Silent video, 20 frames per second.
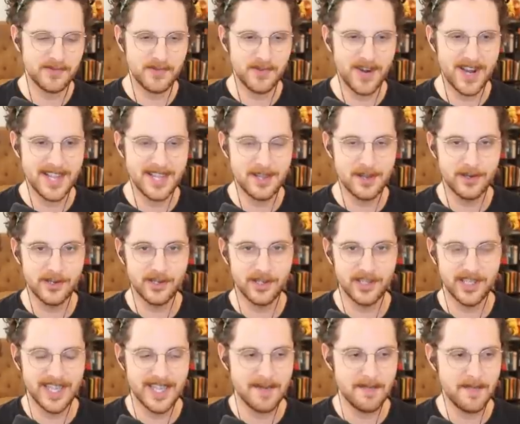right?
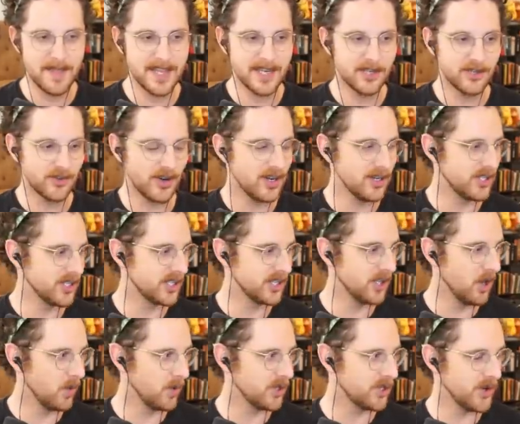Usually, exactly. being drunk just
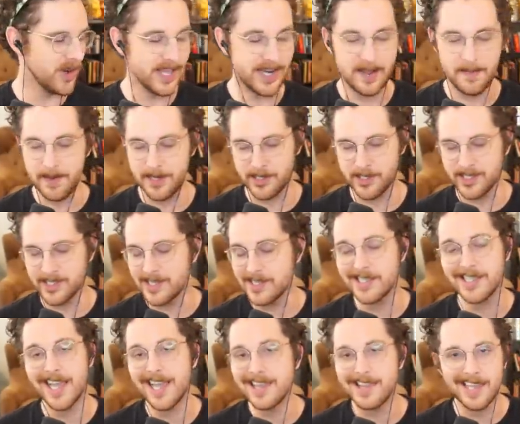lowers your inhibitions to
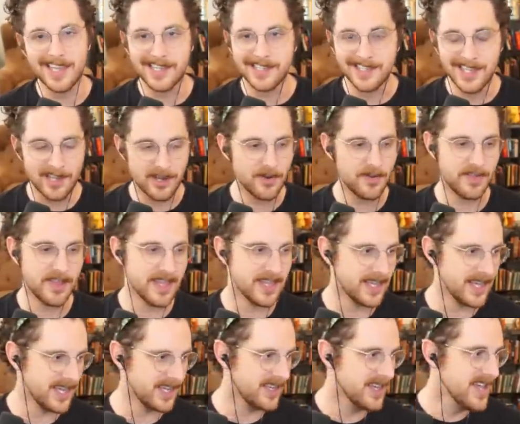say things that you're
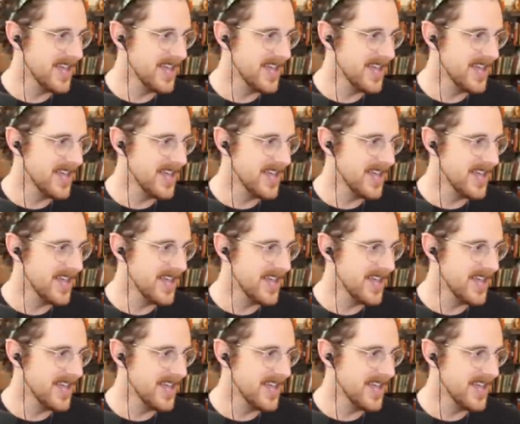thinking,